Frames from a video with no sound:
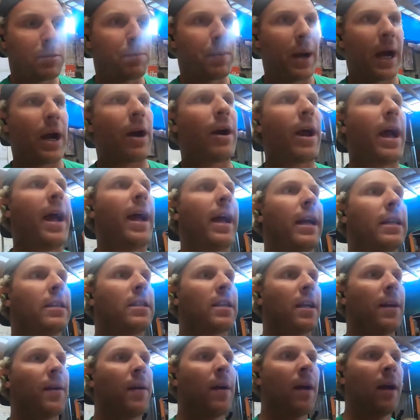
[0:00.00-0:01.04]
bear
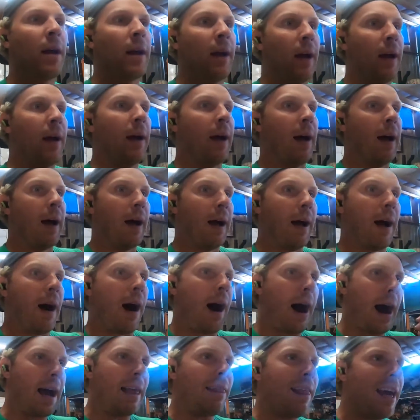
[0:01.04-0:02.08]
heads,
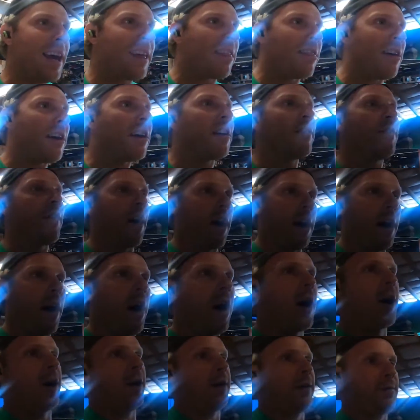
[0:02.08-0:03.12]
I like think of a
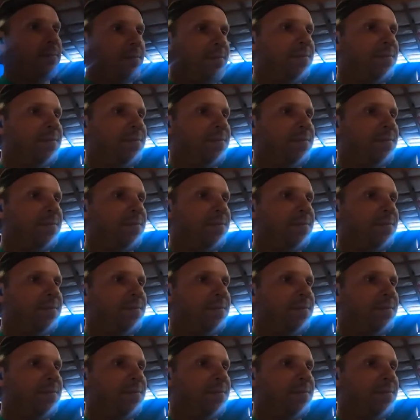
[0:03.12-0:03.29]
heart.